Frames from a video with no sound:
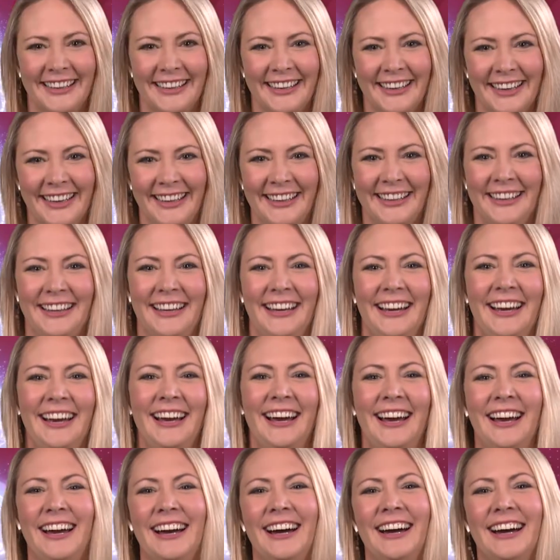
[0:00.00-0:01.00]

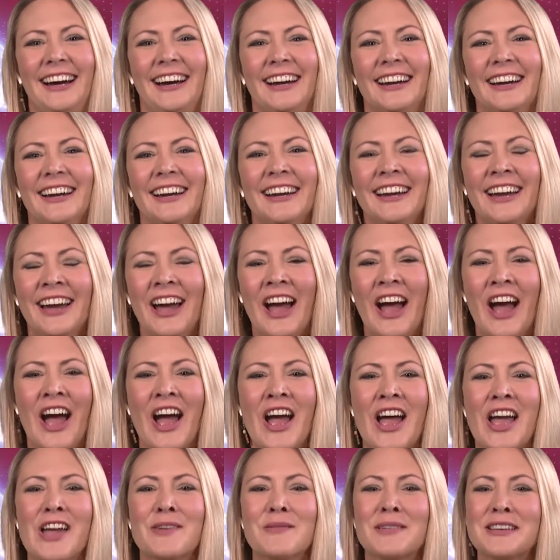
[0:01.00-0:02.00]

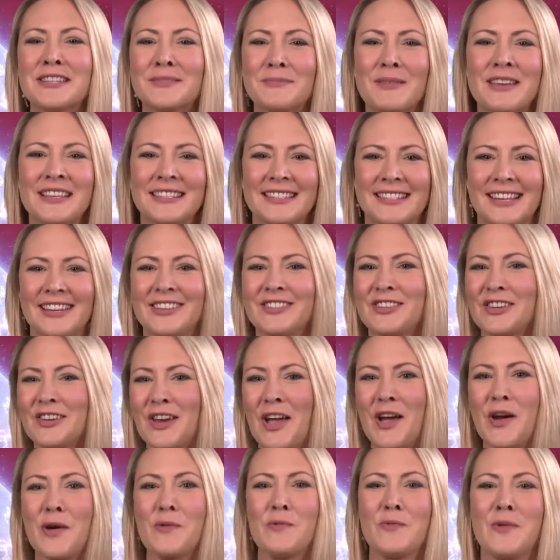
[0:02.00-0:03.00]
It must be such
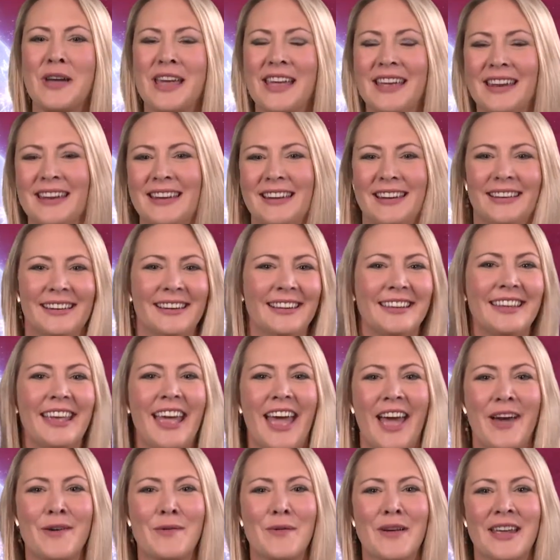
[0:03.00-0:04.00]
a weird
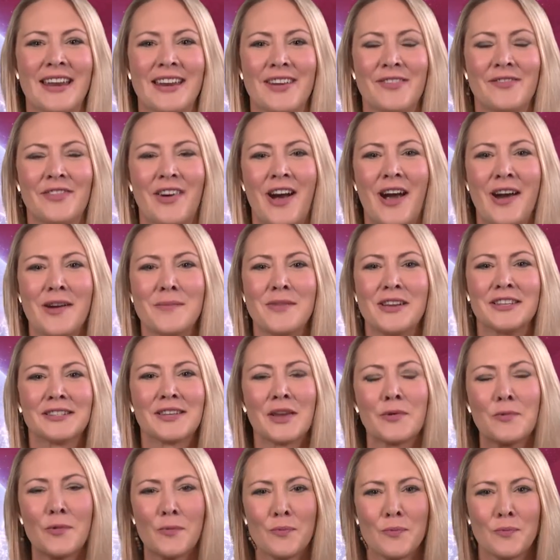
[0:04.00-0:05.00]
environment.
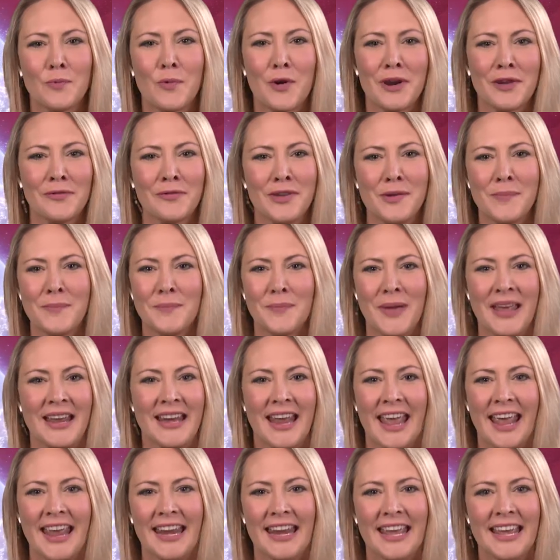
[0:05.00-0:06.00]
So what have you been
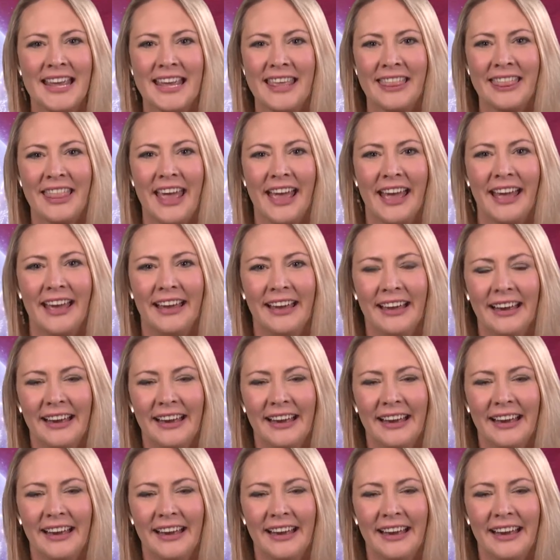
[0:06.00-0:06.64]
eating in there?